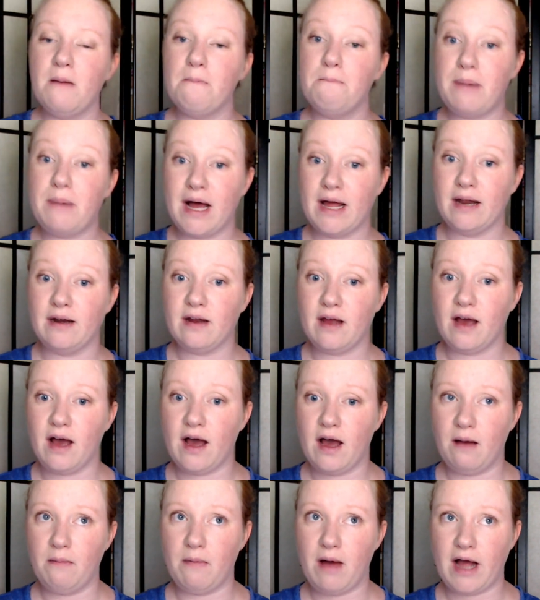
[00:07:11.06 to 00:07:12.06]
but
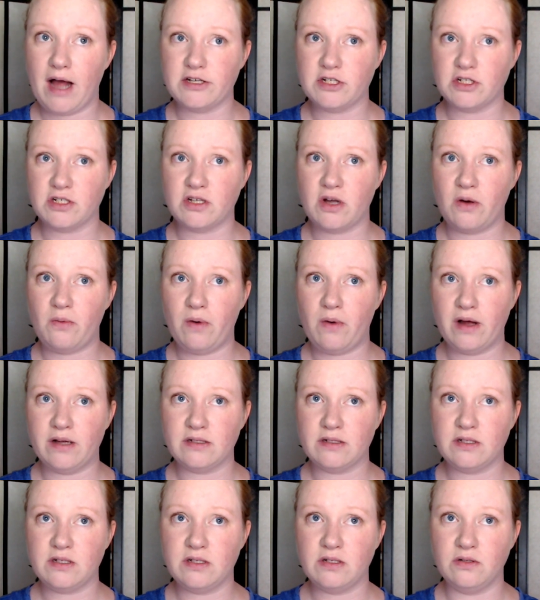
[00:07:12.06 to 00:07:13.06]
I just don't want
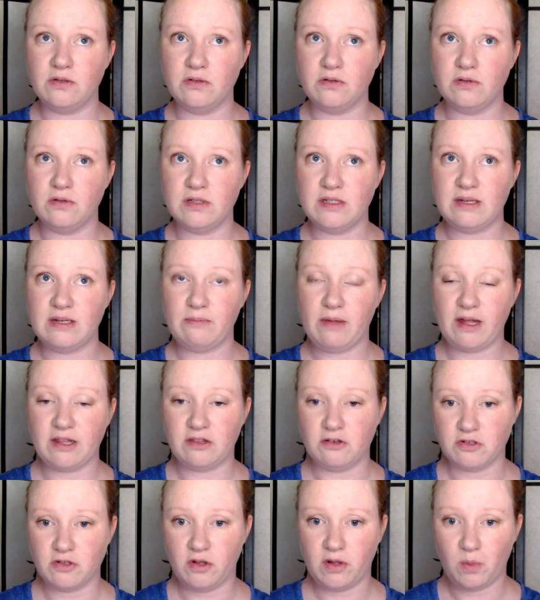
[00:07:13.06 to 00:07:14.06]
to seem like
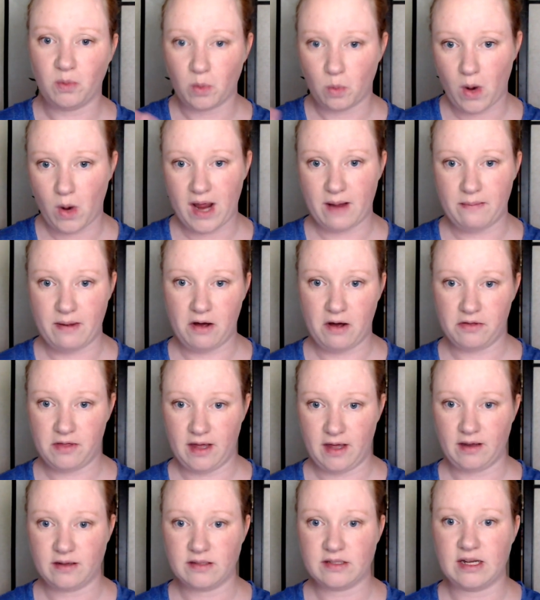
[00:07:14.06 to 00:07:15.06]
there's only one way about
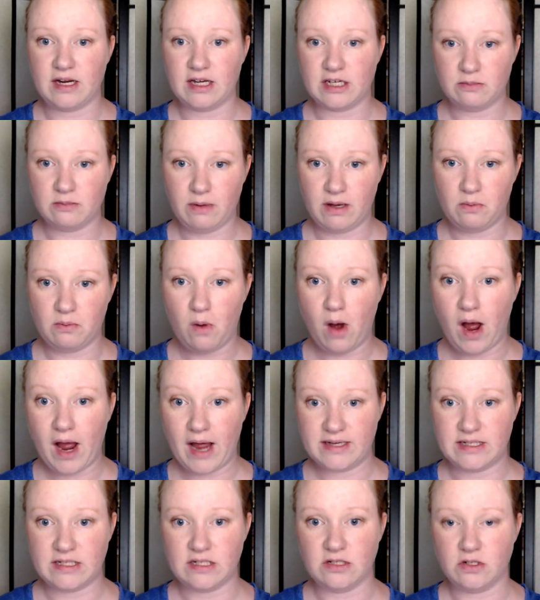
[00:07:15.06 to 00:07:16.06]
things and explain why I
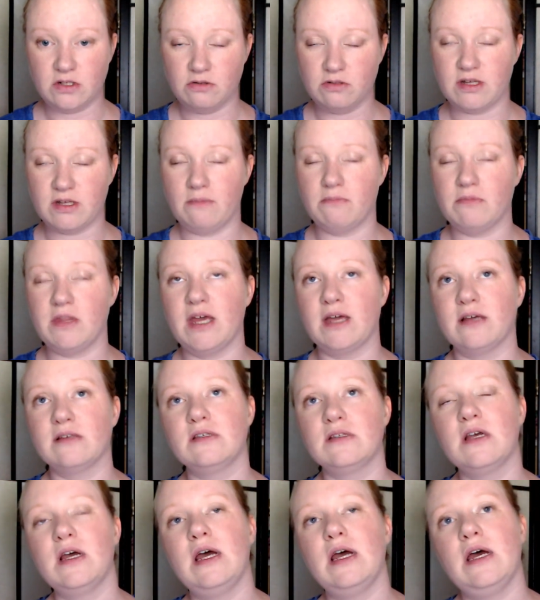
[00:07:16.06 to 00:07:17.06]
didn't do some things.
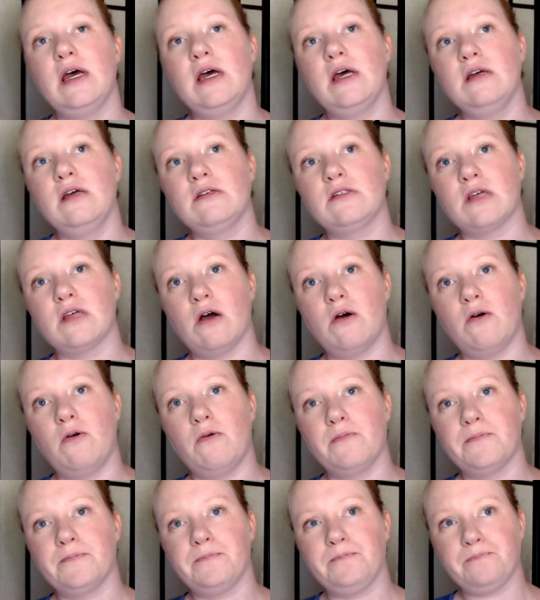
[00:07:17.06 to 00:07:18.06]
So
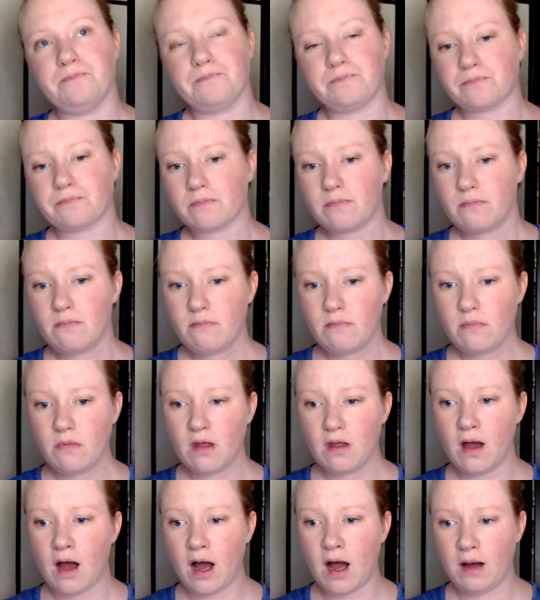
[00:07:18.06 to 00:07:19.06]

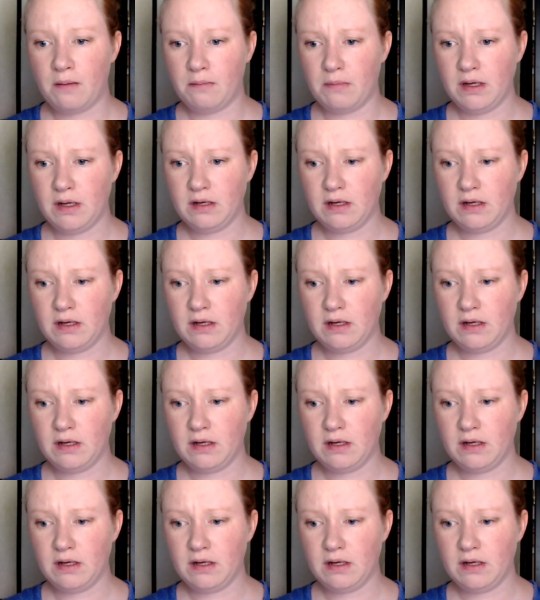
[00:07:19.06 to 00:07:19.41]
um,